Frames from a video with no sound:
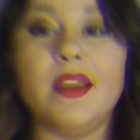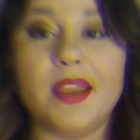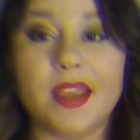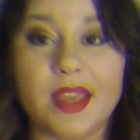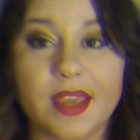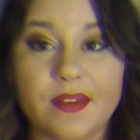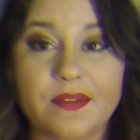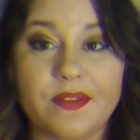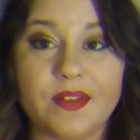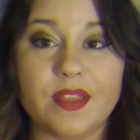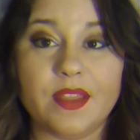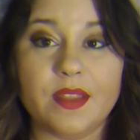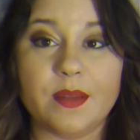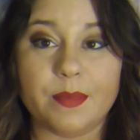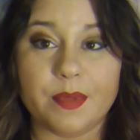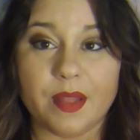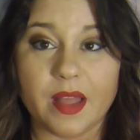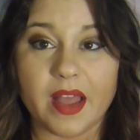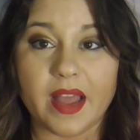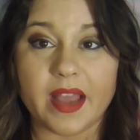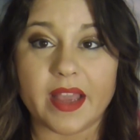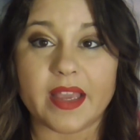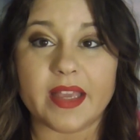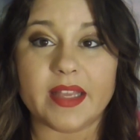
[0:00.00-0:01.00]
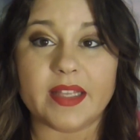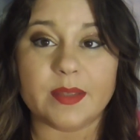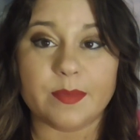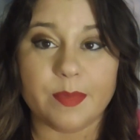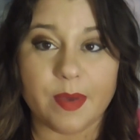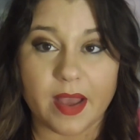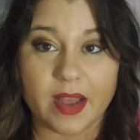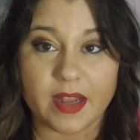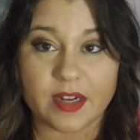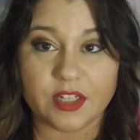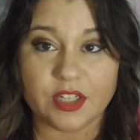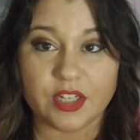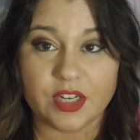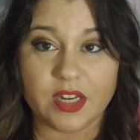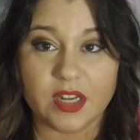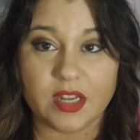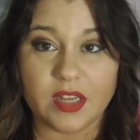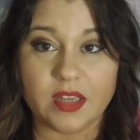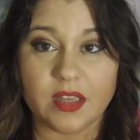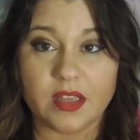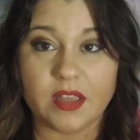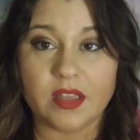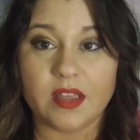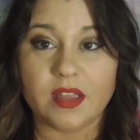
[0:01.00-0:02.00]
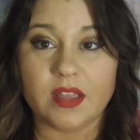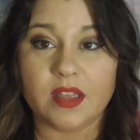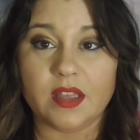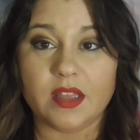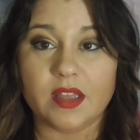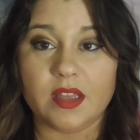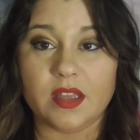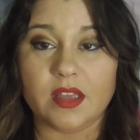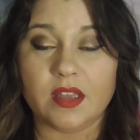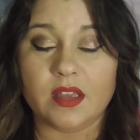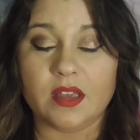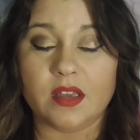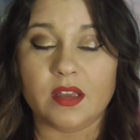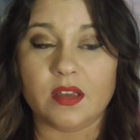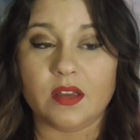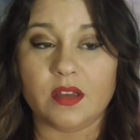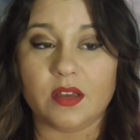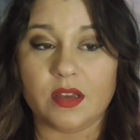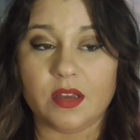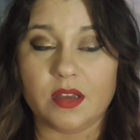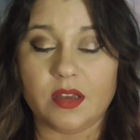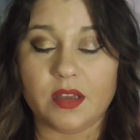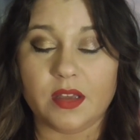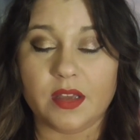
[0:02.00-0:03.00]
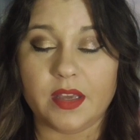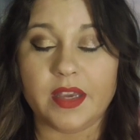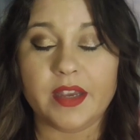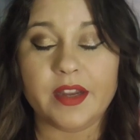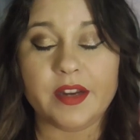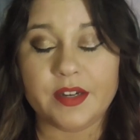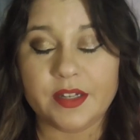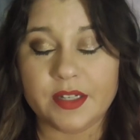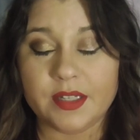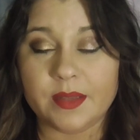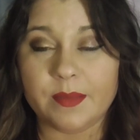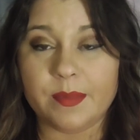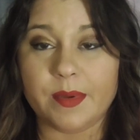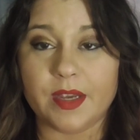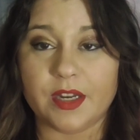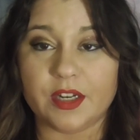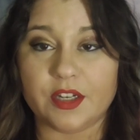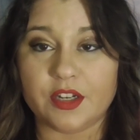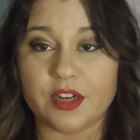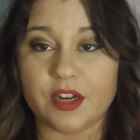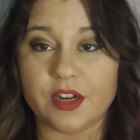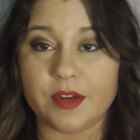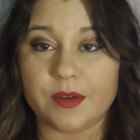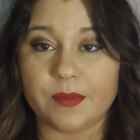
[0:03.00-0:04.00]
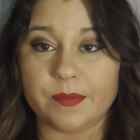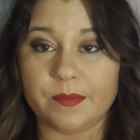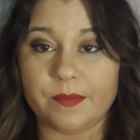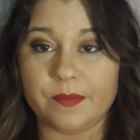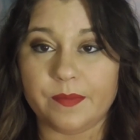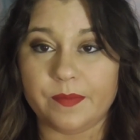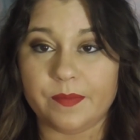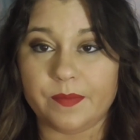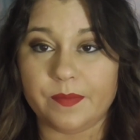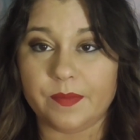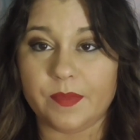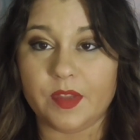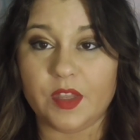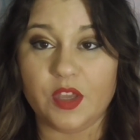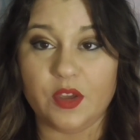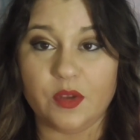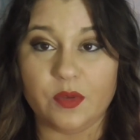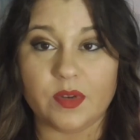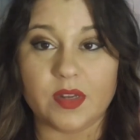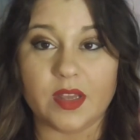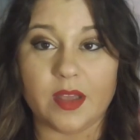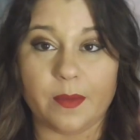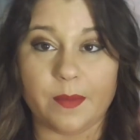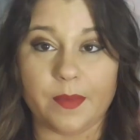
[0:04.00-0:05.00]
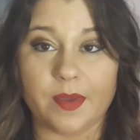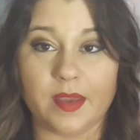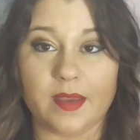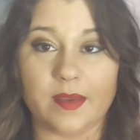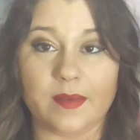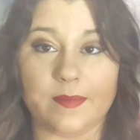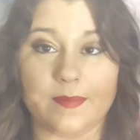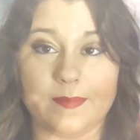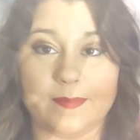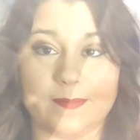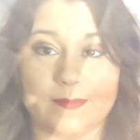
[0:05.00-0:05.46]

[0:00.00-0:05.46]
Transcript: Even the black is patchy. Here's the picture. You tell me.